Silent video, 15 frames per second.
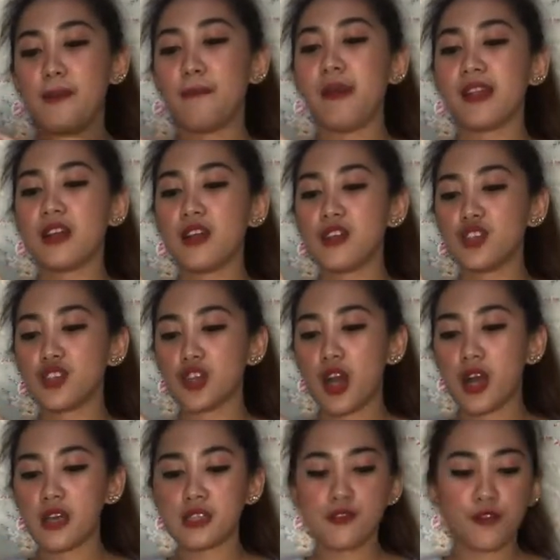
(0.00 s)
metal
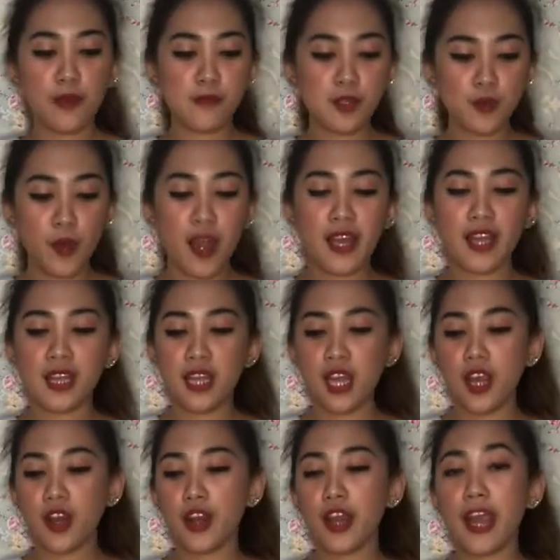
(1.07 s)
straws from
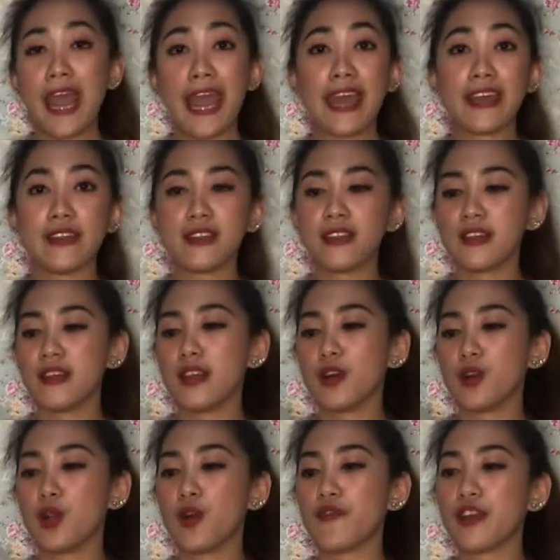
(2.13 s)
Sprocketeer and
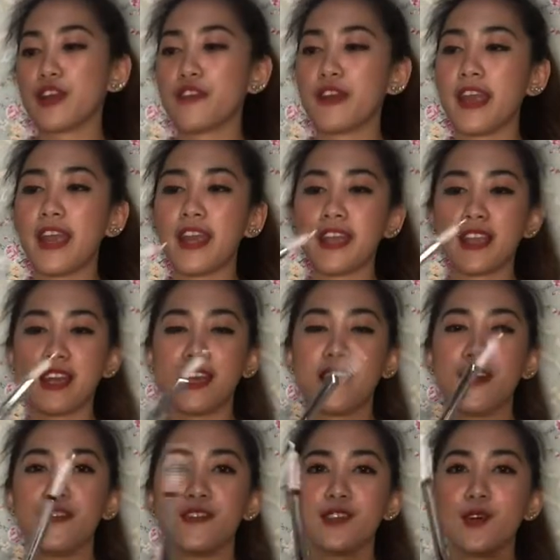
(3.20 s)
Clover Creative.